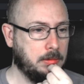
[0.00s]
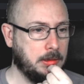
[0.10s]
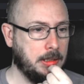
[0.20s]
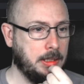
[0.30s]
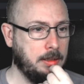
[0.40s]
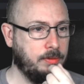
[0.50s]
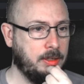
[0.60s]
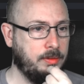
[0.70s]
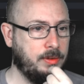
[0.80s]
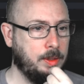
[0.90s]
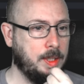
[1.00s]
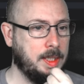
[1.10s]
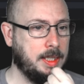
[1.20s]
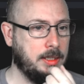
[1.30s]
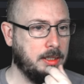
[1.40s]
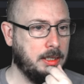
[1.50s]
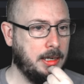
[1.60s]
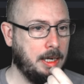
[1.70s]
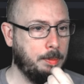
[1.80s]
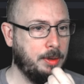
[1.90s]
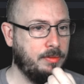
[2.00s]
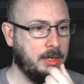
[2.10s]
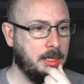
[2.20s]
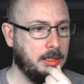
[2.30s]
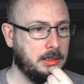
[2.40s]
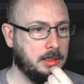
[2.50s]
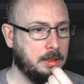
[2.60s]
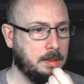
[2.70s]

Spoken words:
Okay, verify authentication helper files.